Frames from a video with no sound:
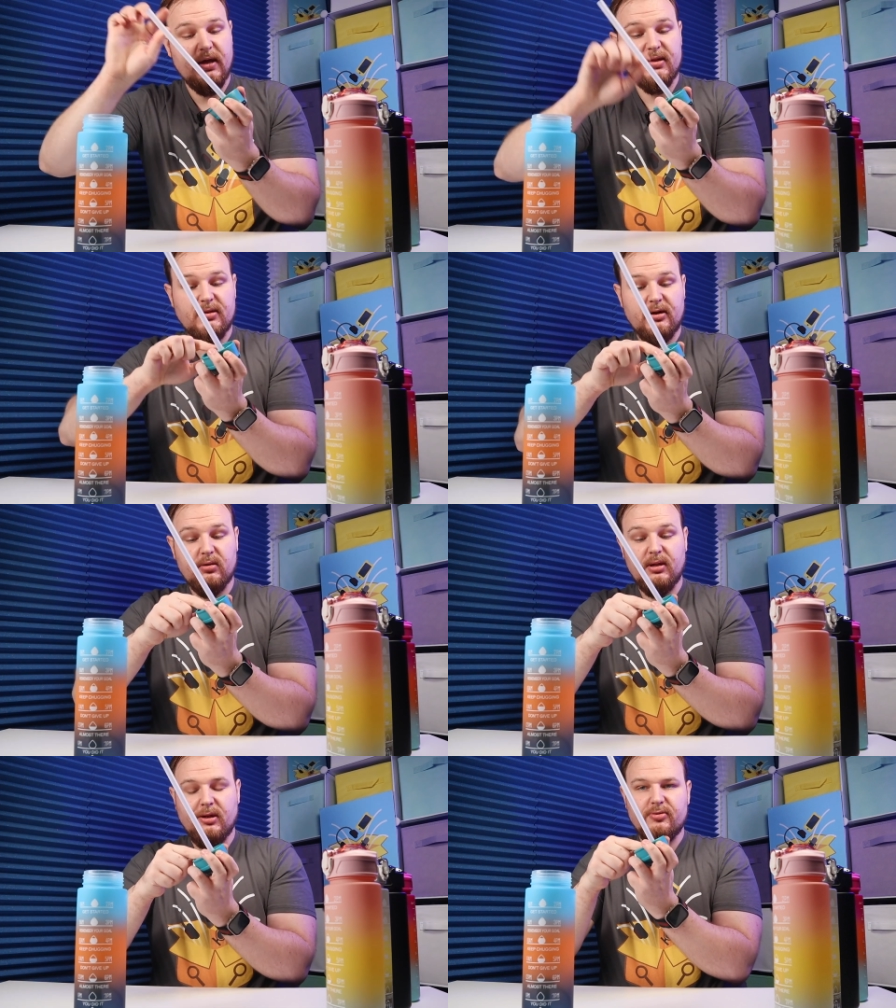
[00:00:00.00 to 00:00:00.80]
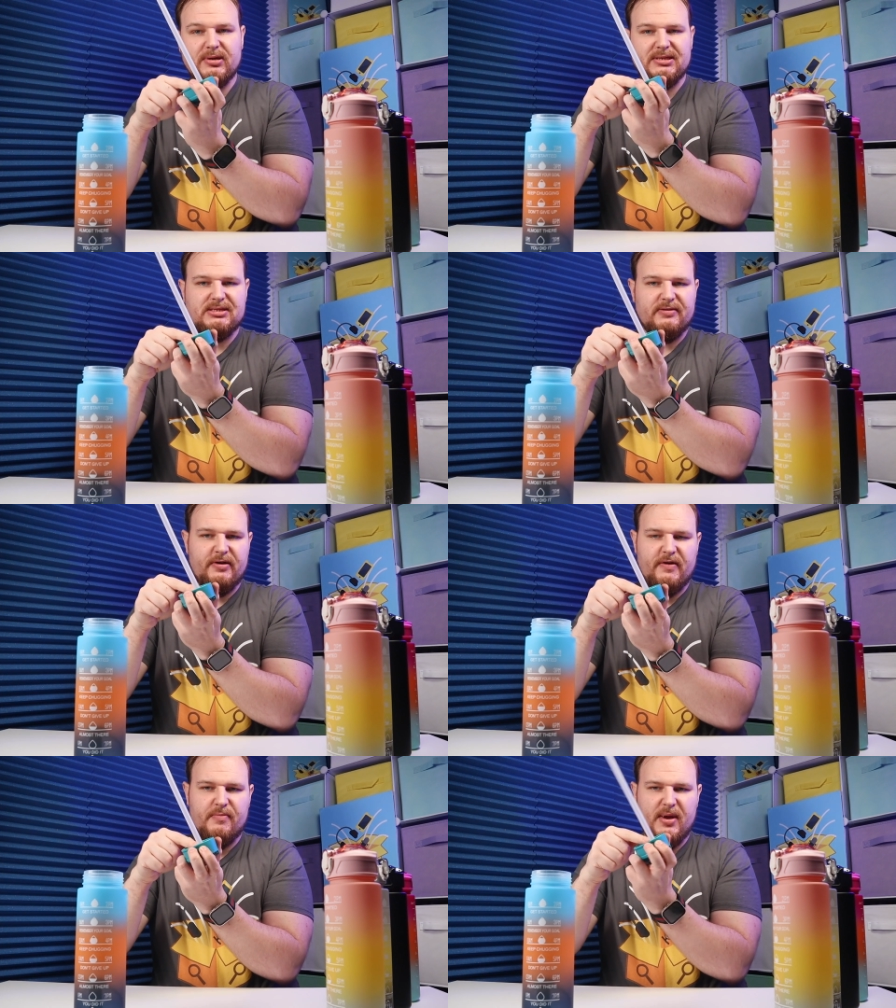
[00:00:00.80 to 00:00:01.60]
and the connector is
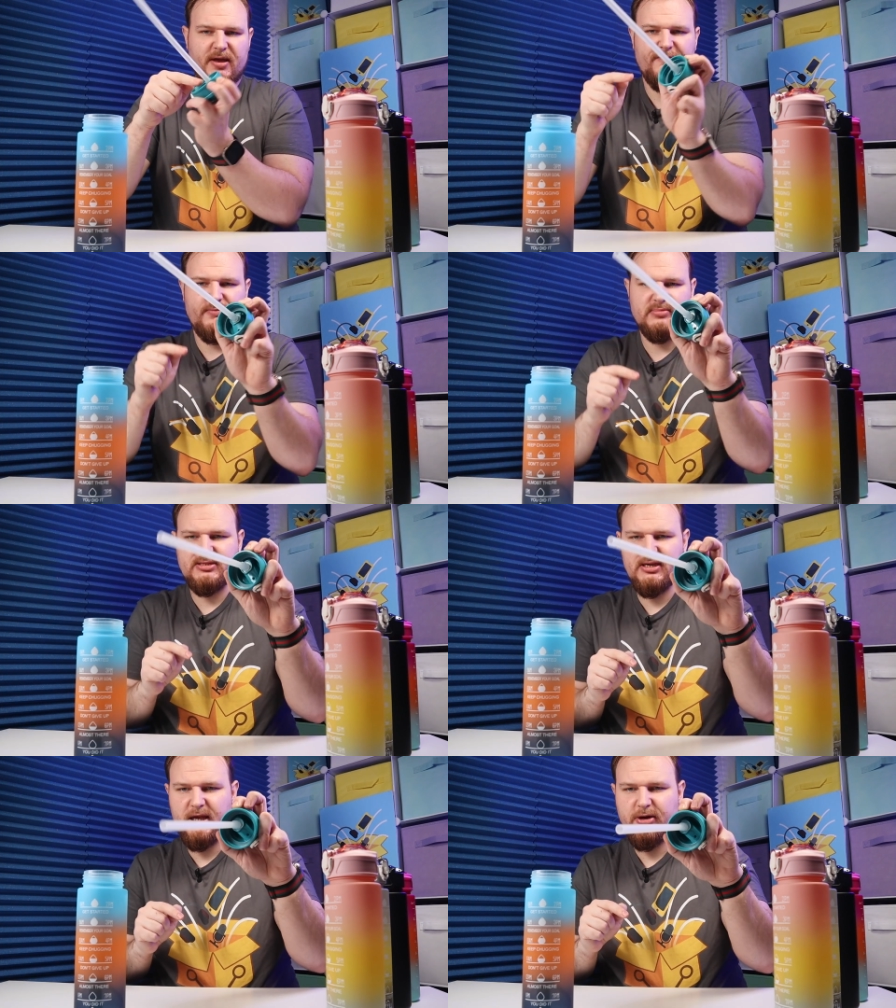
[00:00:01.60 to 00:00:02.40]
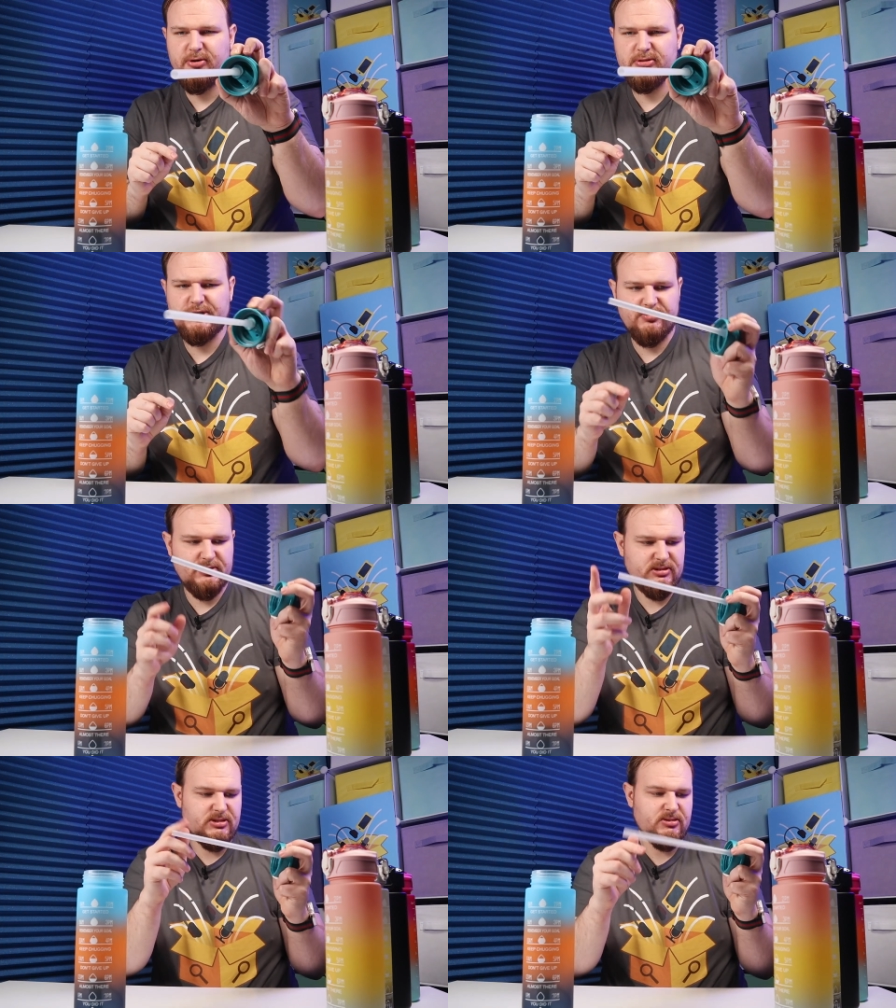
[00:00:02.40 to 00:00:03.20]
made from silicone, so
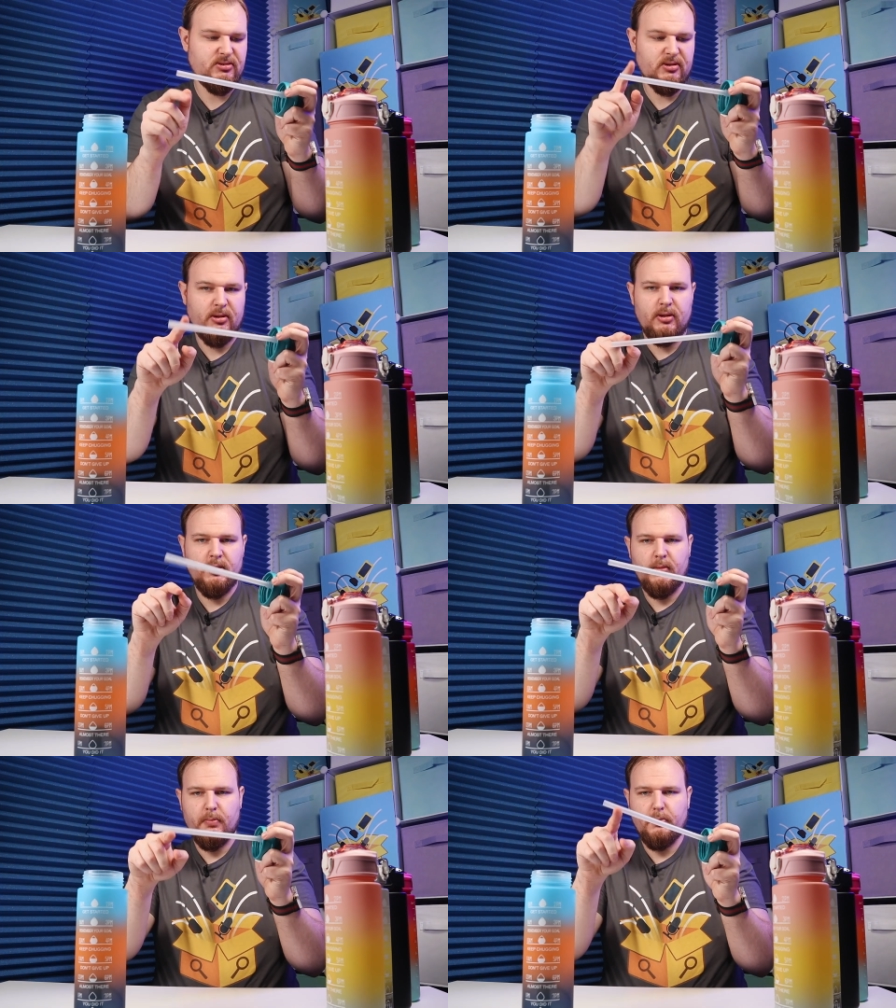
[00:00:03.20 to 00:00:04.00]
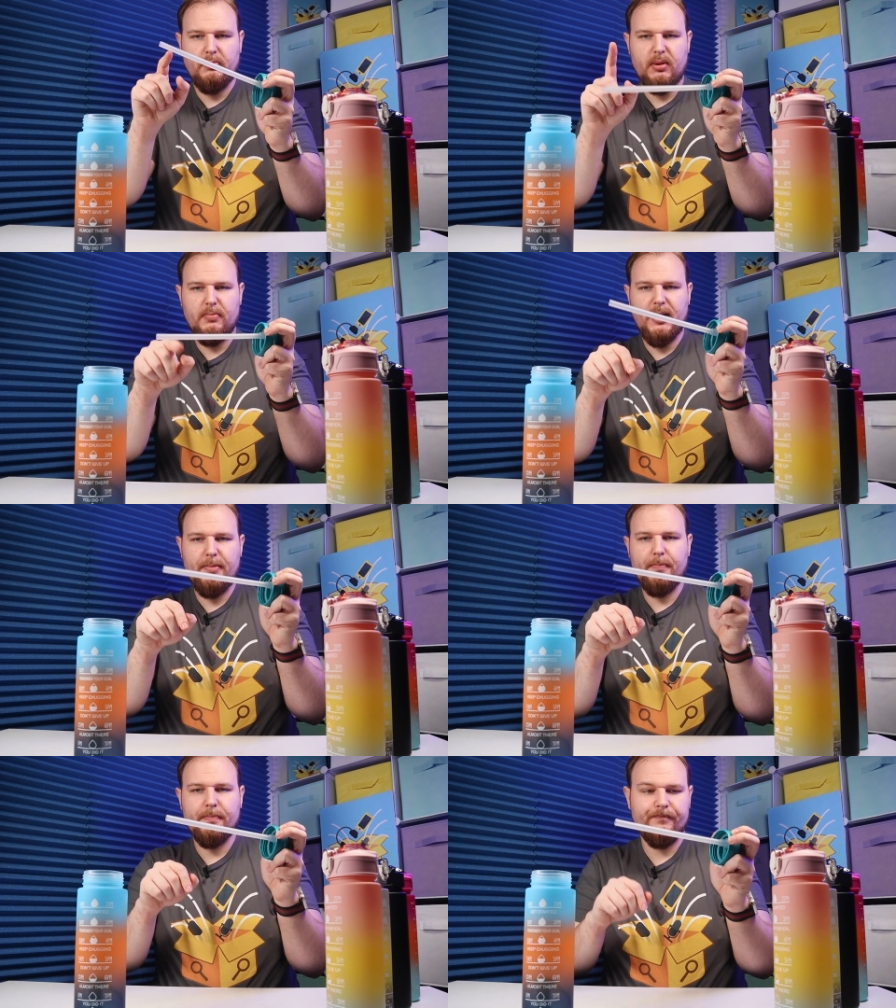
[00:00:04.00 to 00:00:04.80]
it's bim
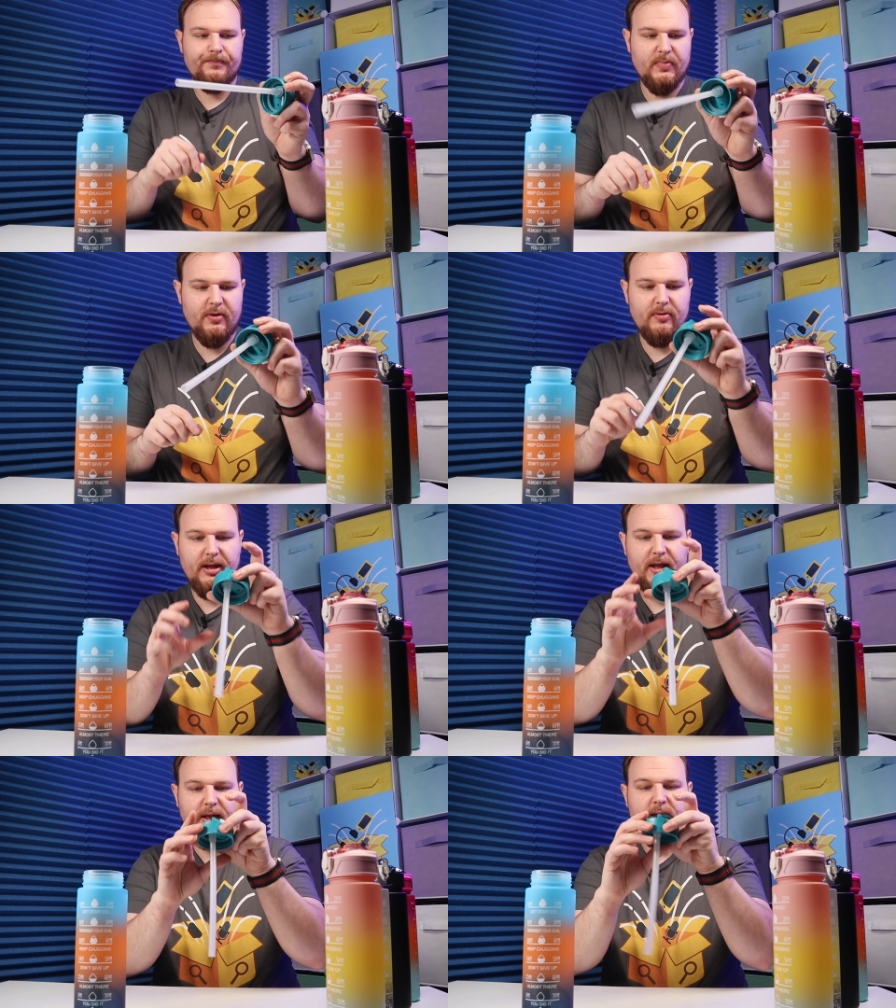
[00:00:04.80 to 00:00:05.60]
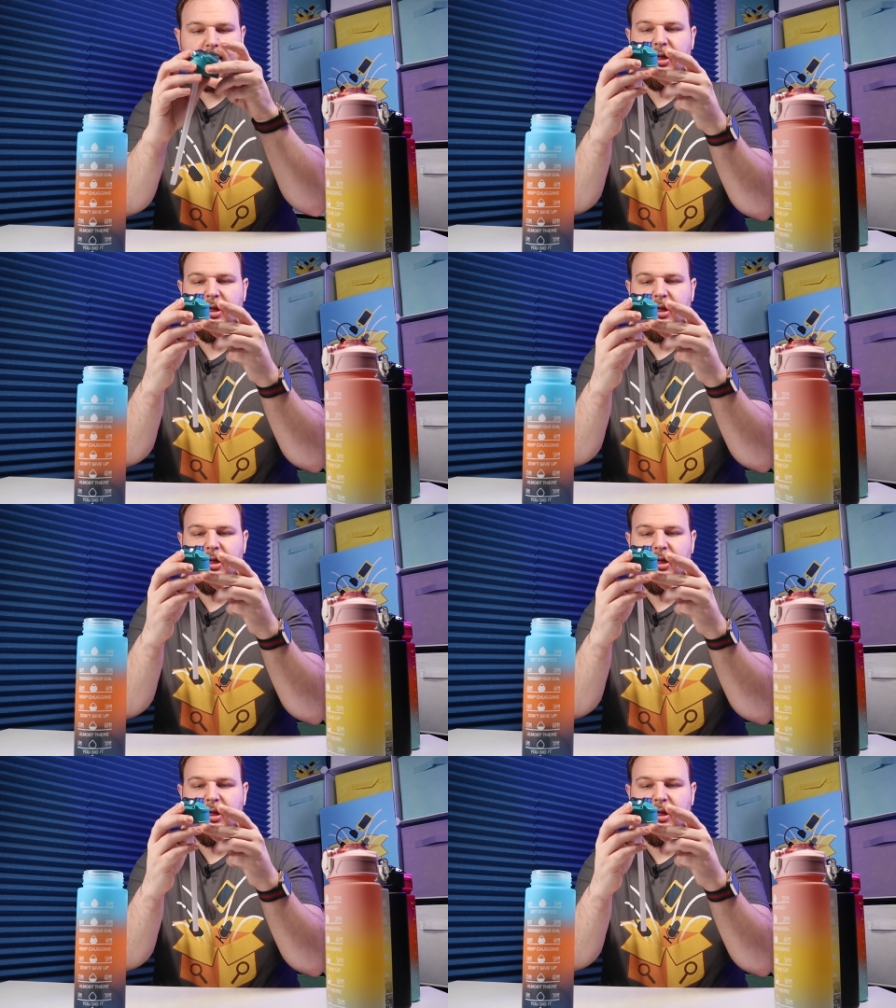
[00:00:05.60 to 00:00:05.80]
bam, okay.